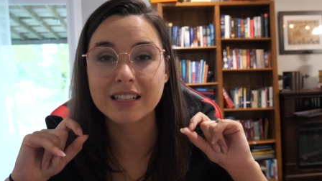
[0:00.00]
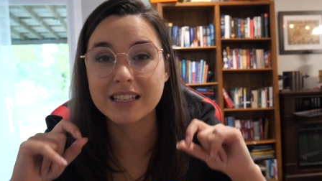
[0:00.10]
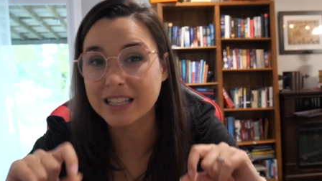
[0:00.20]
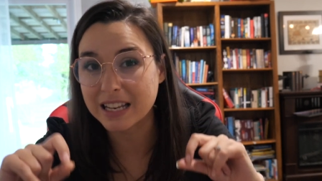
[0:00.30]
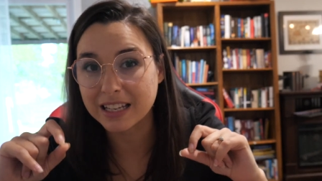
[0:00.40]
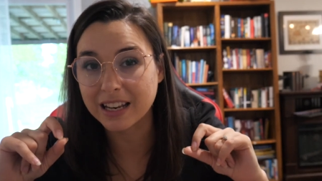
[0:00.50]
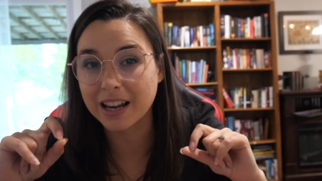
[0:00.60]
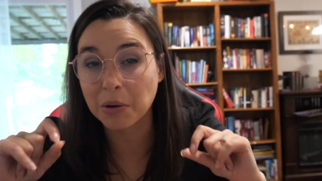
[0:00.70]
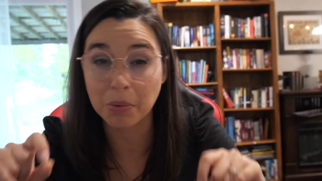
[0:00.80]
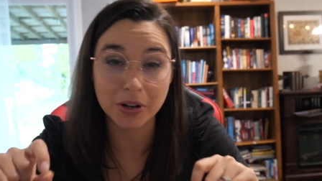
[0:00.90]
see it
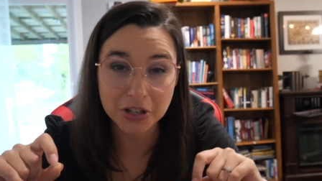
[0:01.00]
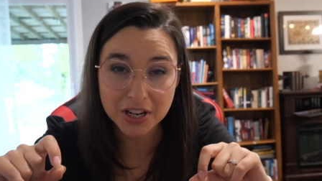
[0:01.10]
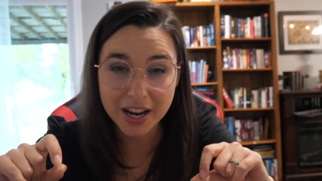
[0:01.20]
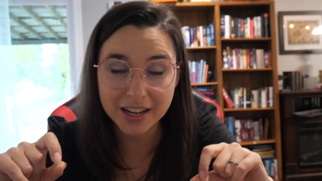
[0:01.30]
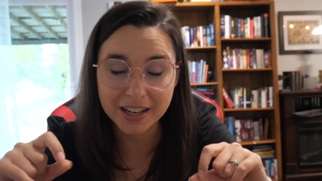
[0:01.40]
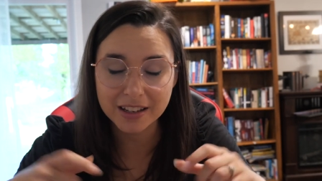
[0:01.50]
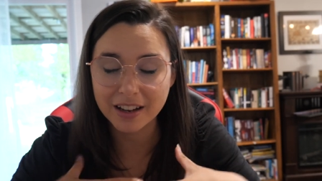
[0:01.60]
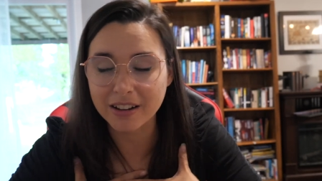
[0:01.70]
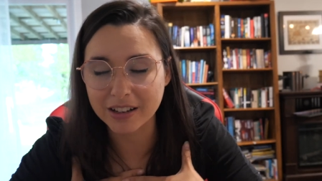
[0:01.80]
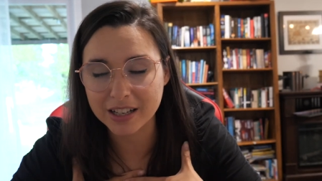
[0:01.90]
and appreciate it,
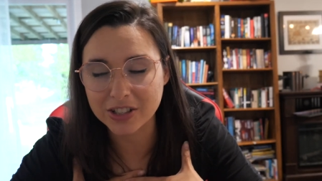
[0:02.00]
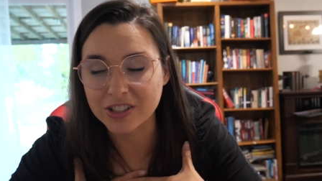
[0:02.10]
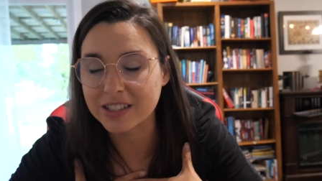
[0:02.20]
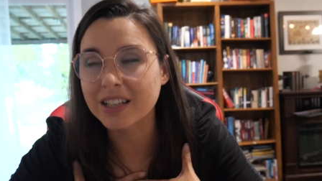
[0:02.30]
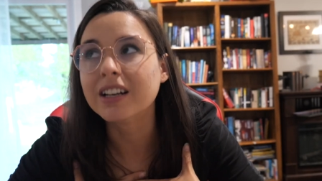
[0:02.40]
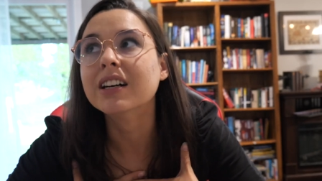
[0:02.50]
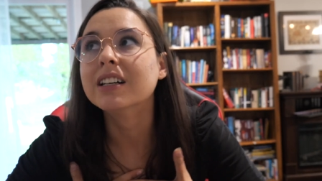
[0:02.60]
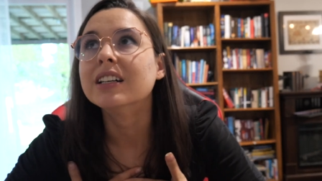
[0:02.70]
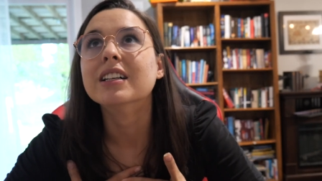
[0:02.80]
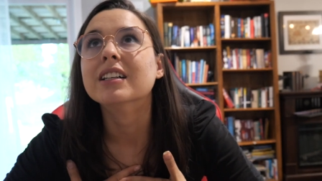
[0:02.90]
oh, it just,
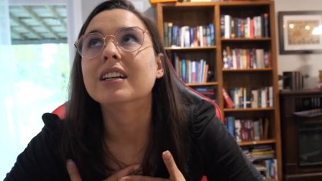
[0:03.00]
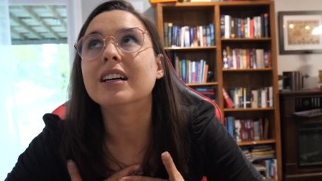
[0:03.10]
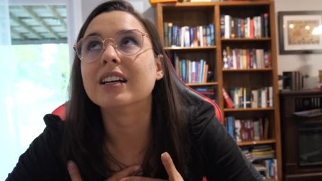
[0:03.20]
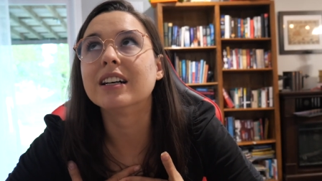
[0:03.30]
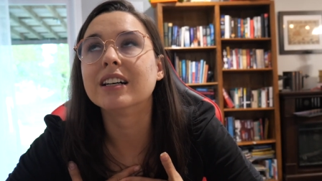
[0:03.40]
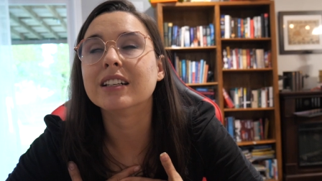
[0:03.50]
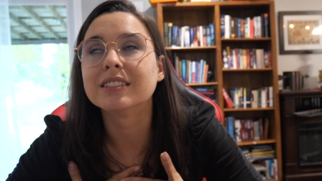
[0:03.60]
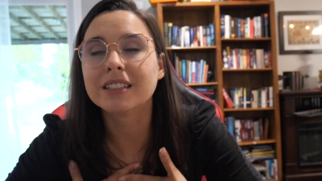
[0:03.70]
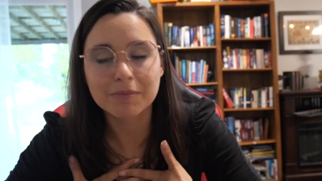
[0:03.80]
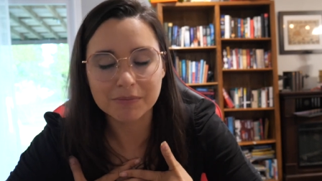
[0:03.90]
oh,
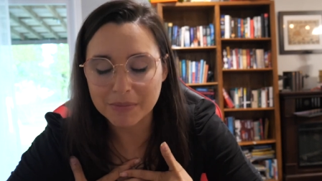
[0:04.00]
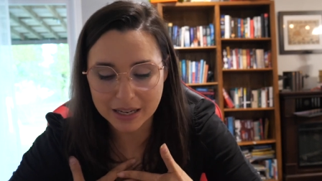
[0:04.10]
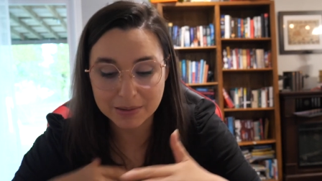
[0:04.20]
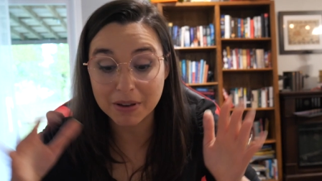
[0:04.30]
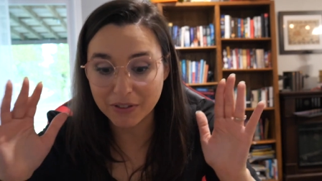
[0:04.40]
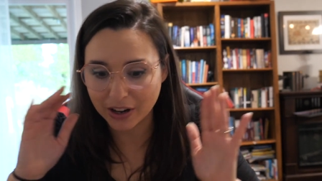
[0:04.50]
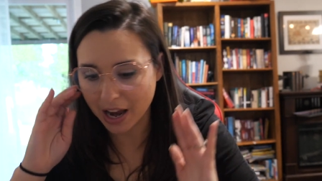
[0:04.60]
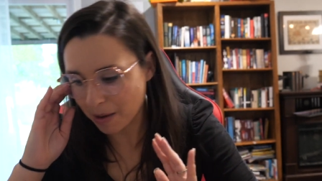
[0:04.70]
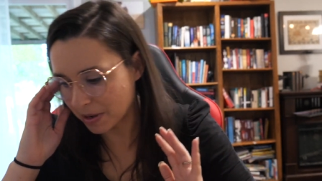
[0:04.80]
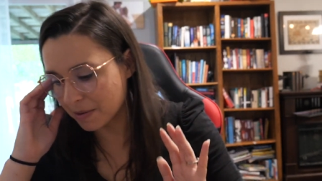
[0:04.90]
it makes me
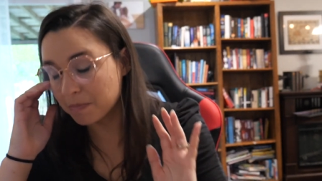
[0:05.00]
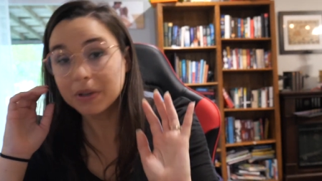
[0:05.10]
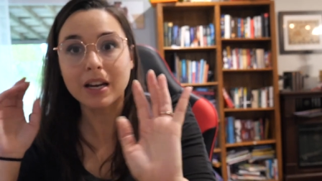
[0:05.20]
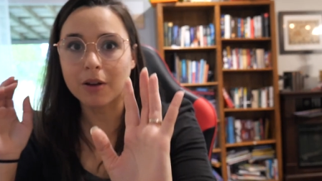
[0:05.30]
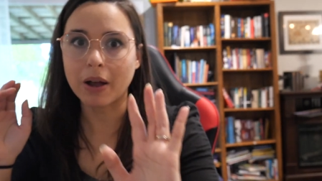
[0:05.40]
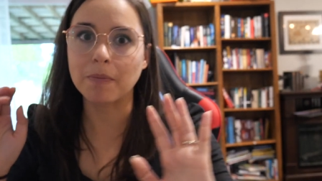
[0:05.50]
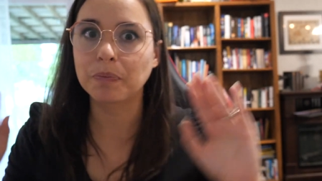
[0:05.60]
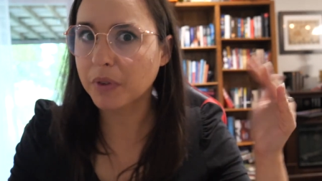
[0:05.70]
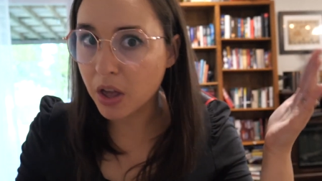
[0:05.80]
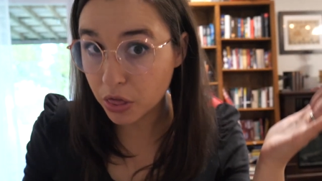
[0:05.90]
very happy. But anyway,
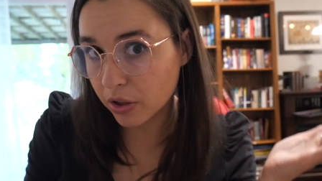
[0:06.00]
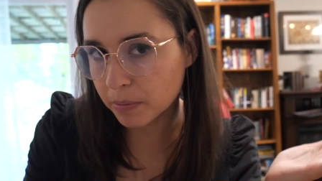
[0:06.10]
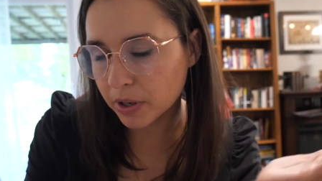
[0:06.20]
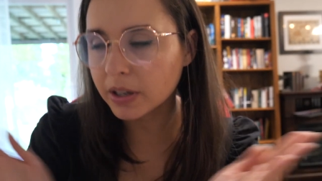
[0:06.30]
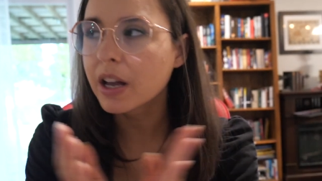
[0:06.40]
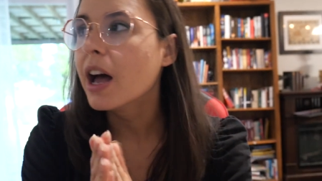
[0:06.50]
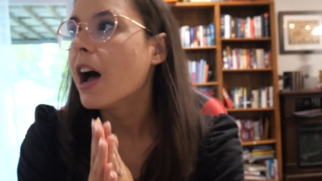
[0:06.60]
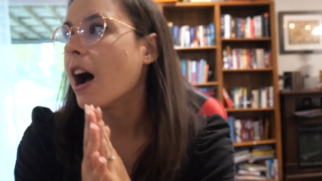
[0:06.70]
the book.